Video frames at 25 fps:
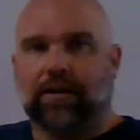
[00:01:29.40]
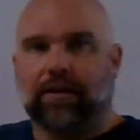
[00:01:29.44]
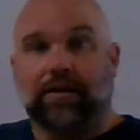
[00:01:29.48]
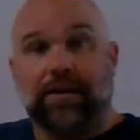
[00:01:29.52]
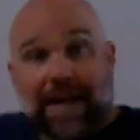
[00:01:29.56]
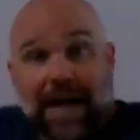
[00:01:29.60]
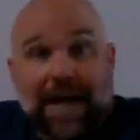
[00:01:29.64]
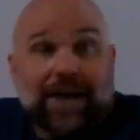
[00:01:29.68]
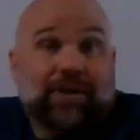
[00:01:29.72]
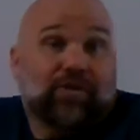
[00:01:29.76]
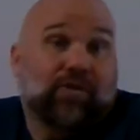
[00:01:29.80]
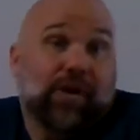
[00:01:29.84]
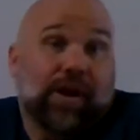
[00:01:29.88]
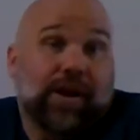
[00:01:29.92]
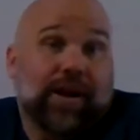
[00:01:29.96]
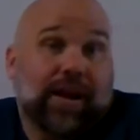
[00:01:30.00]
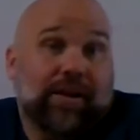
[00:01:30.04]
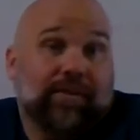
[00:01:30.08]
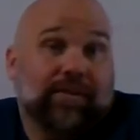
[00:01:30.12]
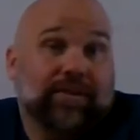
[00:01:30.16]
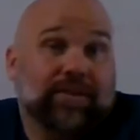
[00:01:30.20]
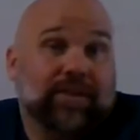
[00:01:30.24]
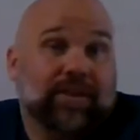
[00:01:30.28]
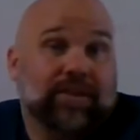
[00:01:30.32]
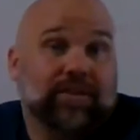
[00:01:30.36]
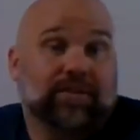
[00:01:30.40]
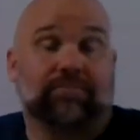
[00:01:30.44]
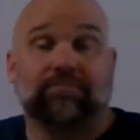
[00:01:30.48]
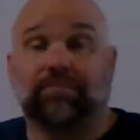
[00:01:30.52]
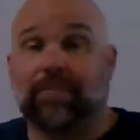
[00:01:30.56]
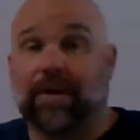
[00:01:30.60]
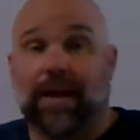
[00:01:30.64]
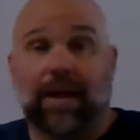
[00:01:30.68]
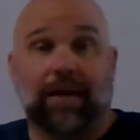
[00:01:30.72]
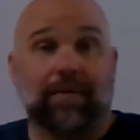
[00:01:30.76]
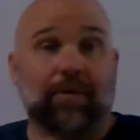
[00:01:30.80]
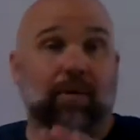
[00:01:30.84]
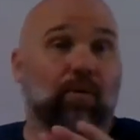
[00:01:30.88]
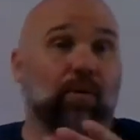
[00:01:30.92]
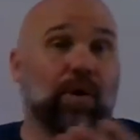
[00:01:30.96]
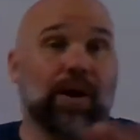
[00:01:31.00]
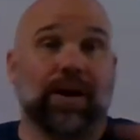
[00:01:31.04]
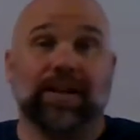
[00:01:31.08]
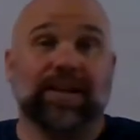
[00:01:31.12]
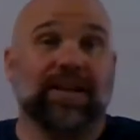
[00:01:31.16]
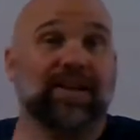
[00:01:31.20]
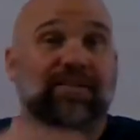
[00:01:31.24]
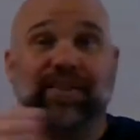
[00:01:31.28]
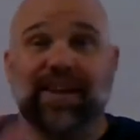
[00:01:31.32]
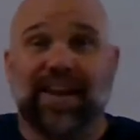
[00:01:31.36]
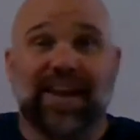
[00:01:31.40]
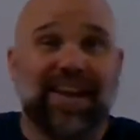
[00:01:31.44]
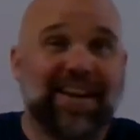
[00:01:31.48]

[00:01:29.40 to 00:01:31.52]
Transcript: not try to have a season? And I don't want to give you